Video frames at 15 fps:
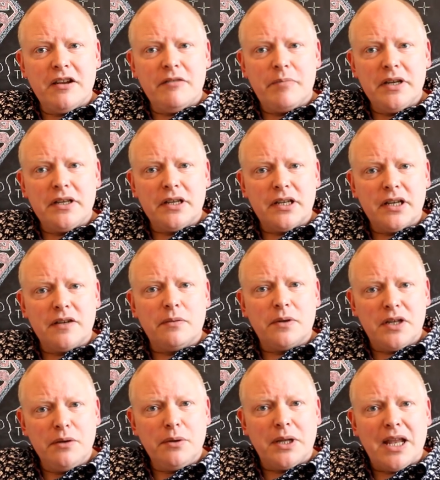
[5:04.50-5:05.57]
of businesses were
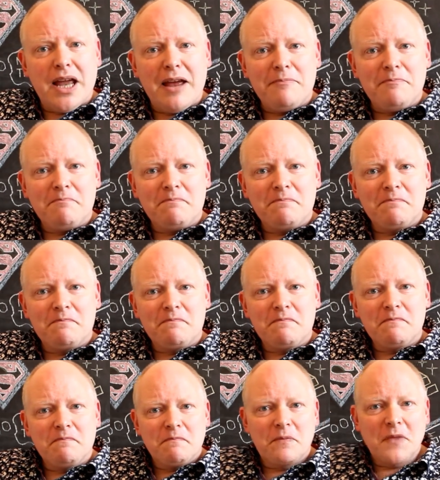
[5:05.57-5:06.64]
doing that.
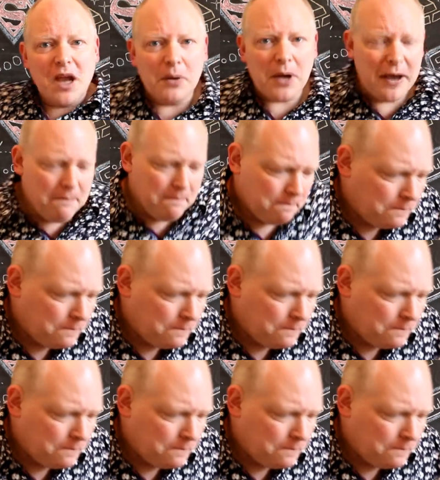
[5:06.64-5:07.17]
Okay?